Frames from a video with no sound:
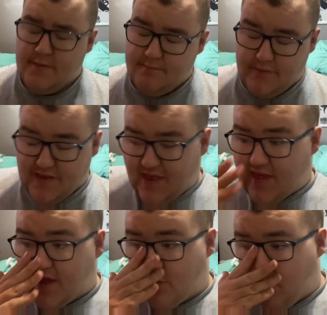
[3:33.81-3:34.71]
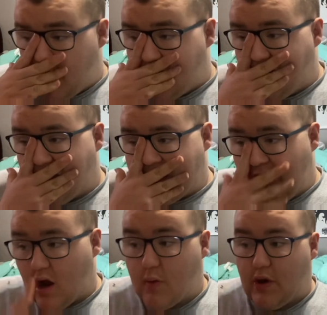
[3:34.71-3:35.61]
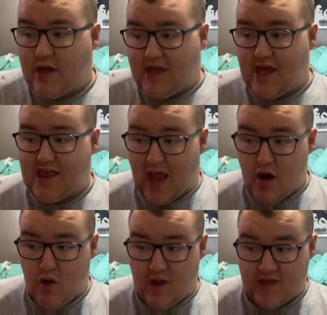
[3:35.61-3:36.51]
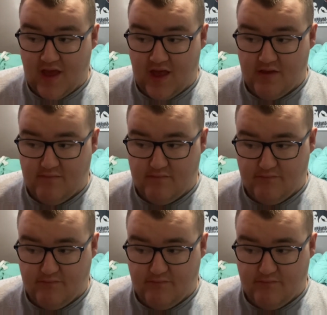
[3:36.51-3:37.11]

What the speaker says: But this is one of the most terrible ideas Arrow has had